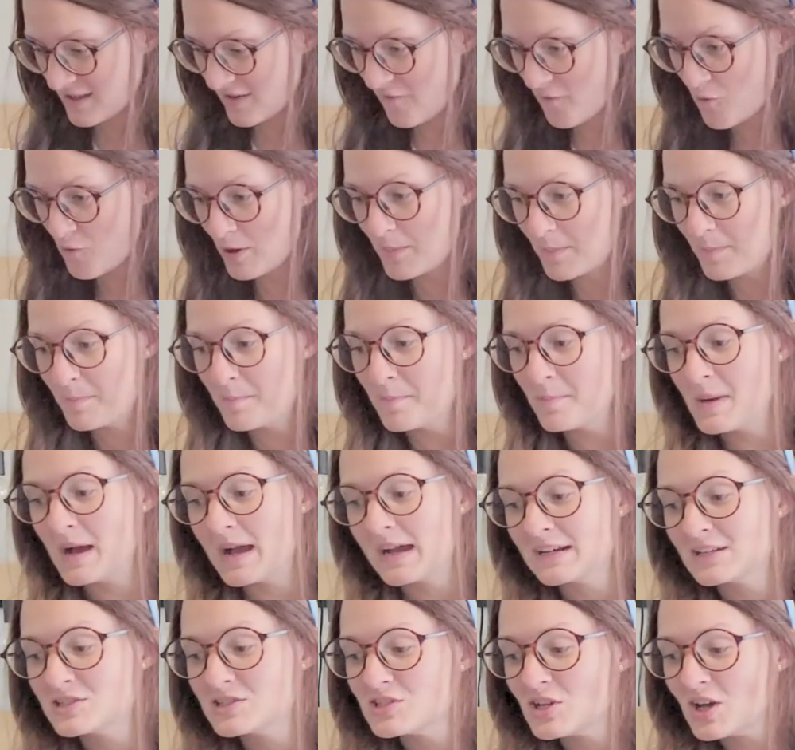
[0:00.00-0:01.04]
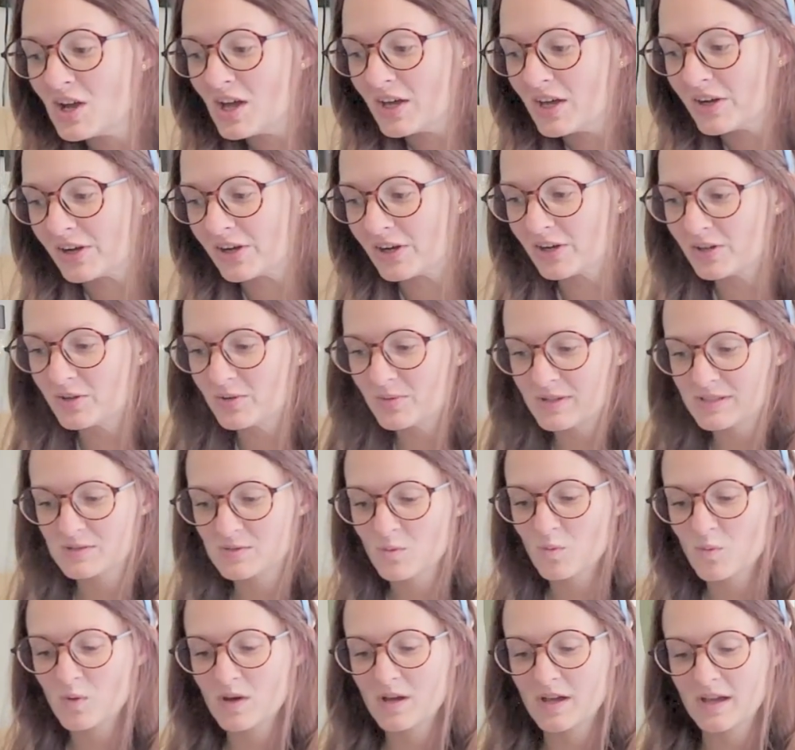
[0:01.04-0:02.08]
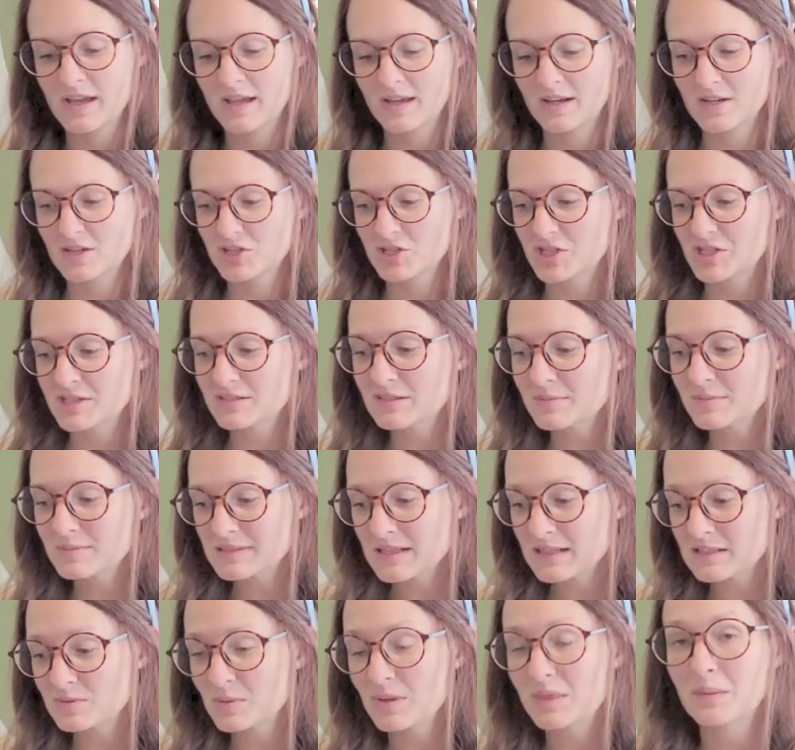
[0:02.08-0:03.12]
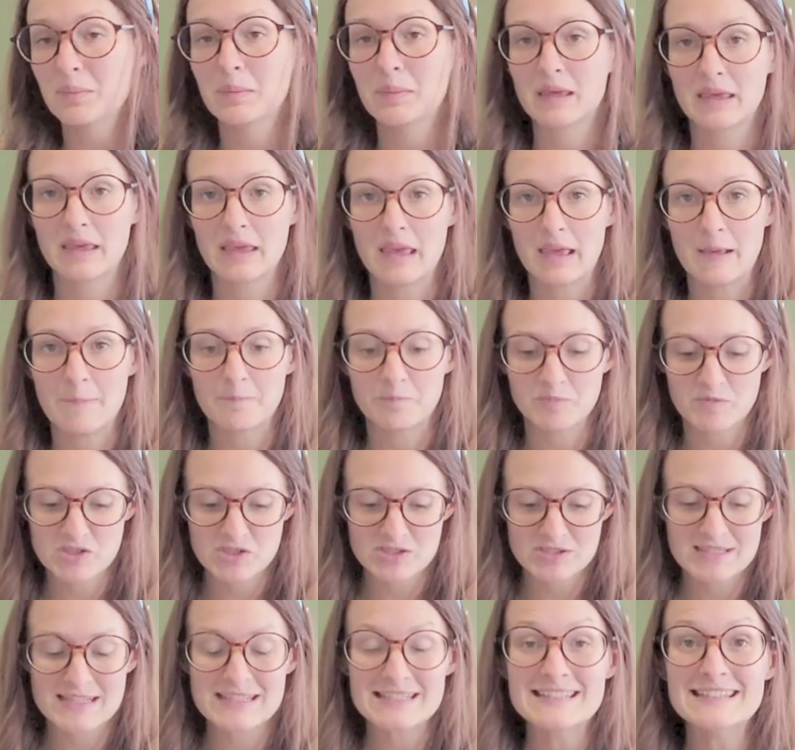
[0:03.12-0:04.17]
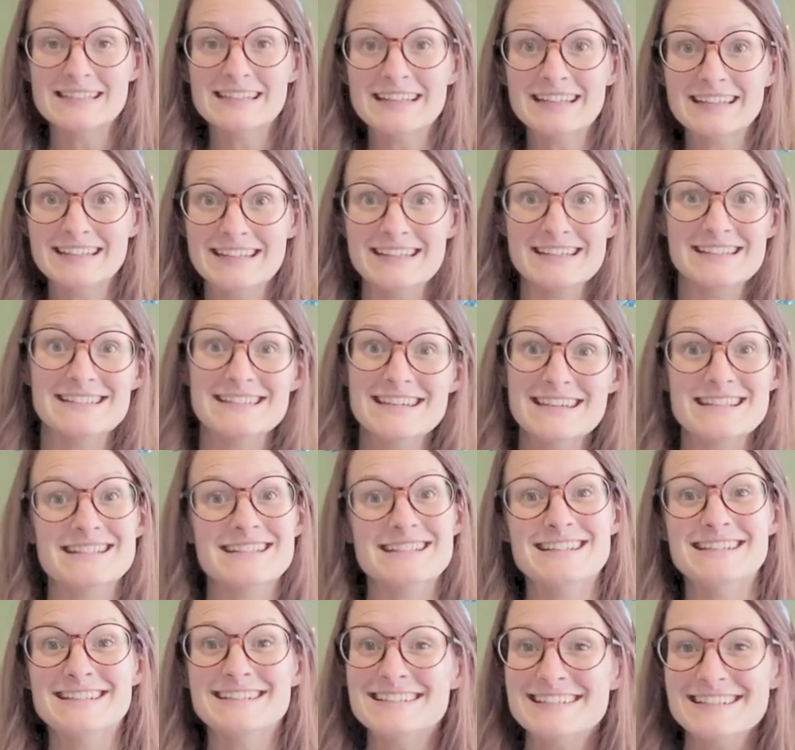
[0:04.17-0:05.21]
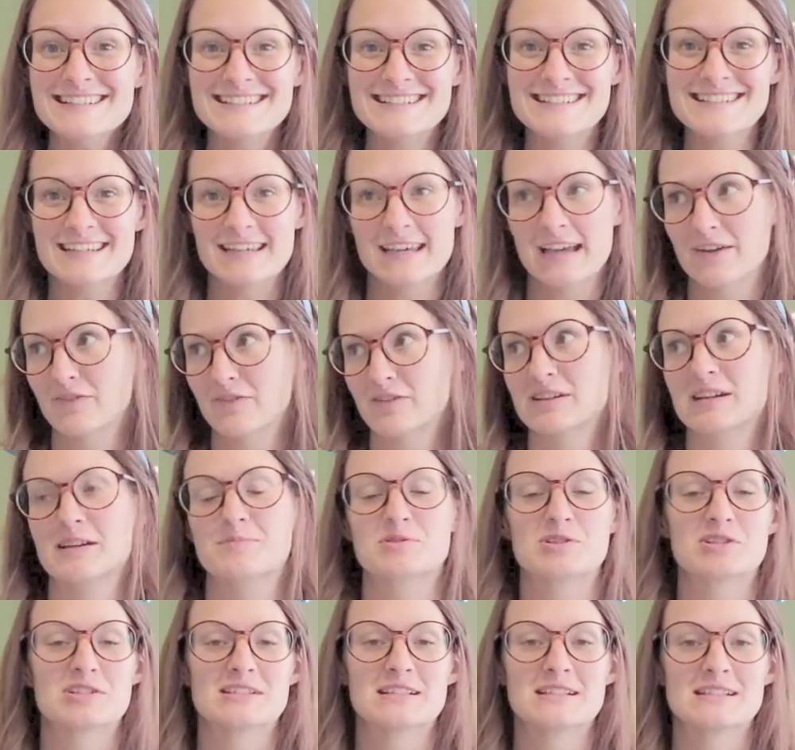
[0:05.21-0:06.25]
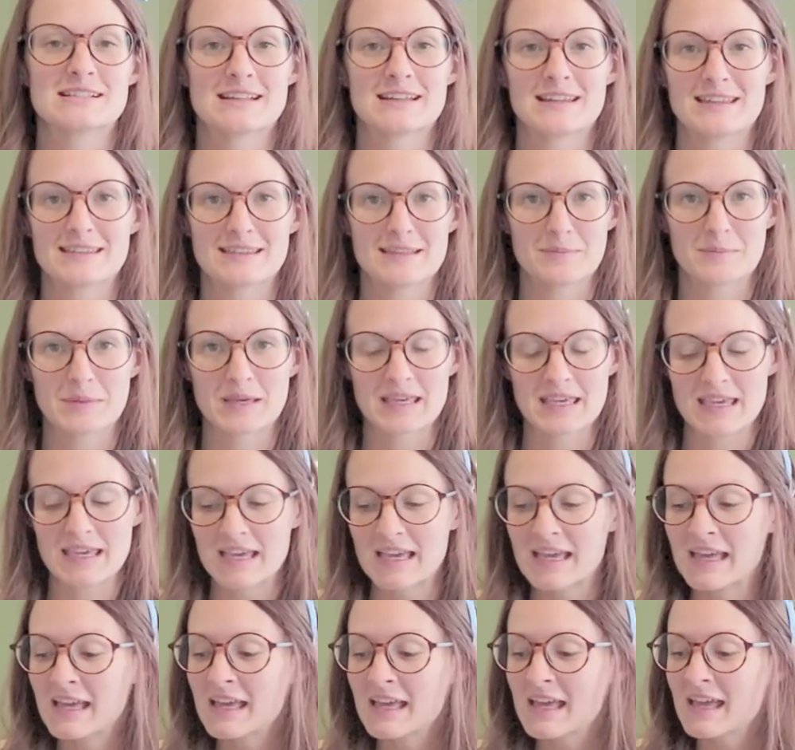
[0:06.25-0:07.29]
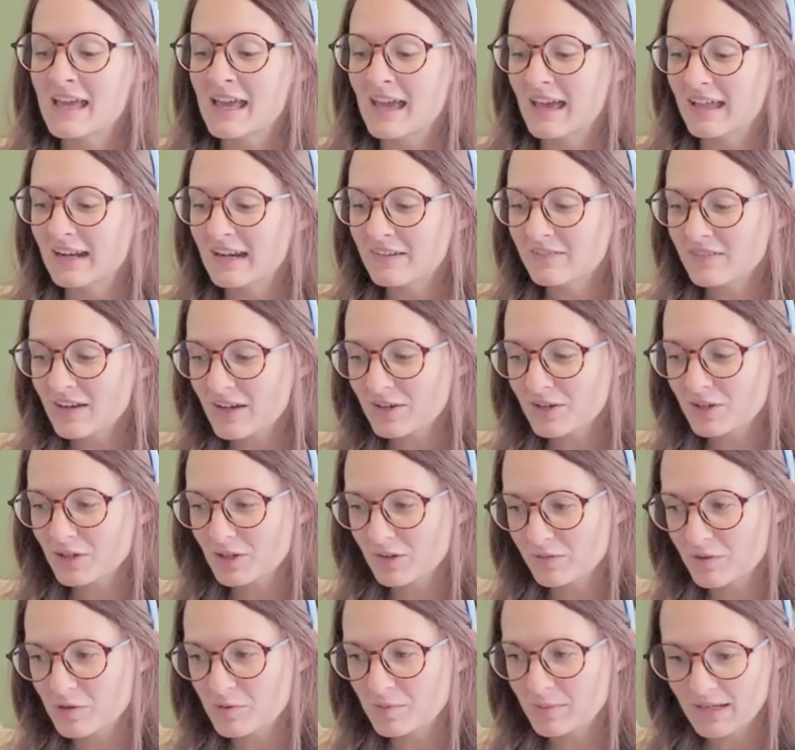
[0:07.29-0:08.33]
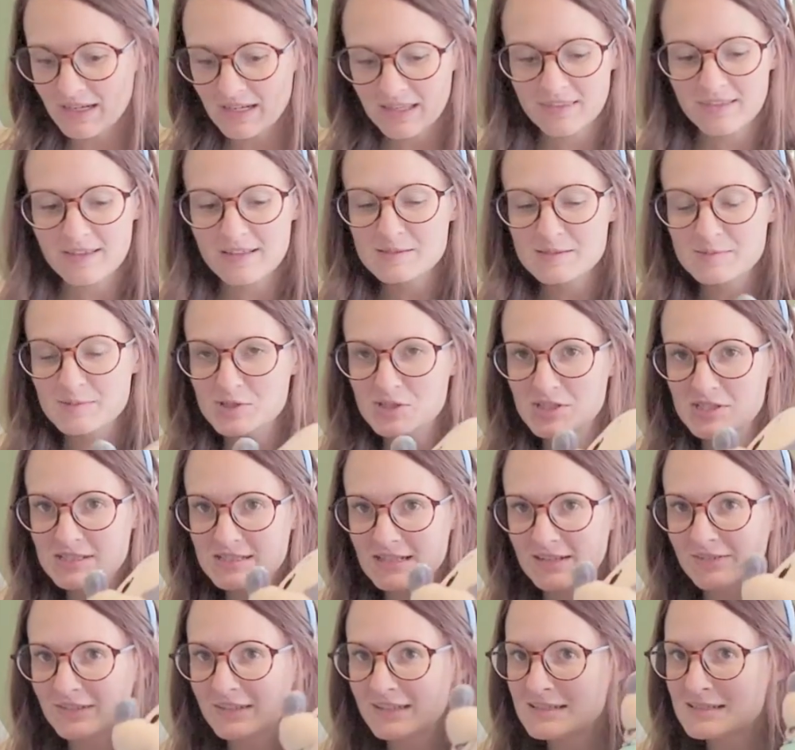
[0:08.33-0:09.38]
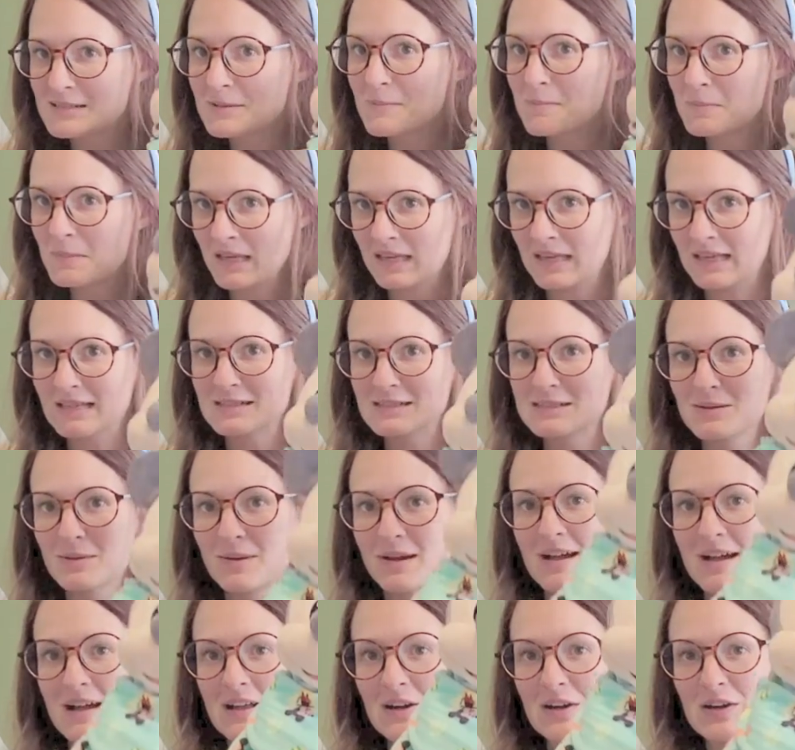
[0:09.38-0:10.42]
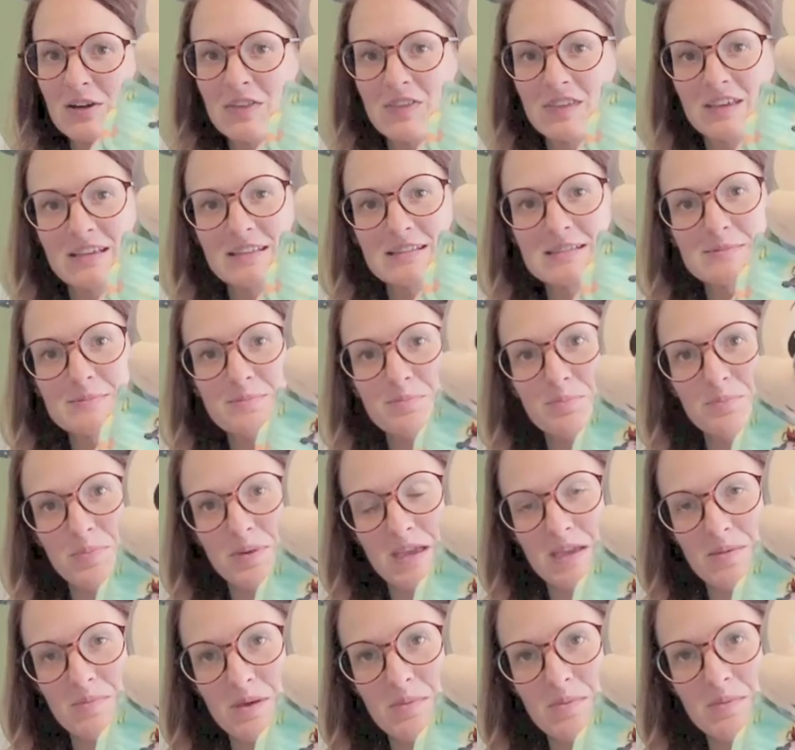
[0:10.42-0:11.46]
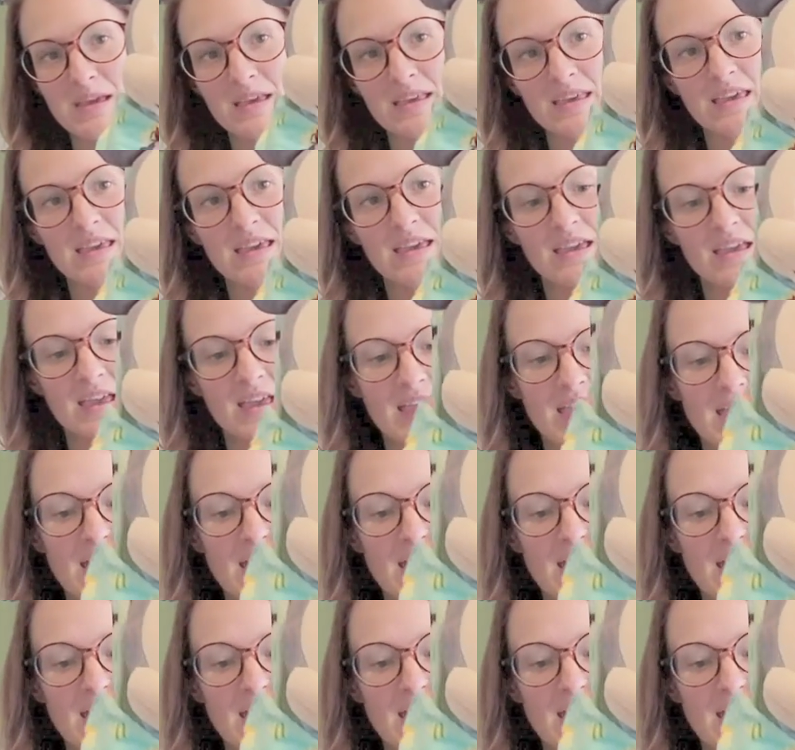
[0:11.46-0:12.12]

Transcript: For my daughter, who is one, she's obsessed with Mickey. She'll say, Dee Dee, Dee Dee, Dee Dee, every time she sees anything Mickey. And I've gotten her a few many things, but she's definitely into Mickey. So I got her this baby Mickey.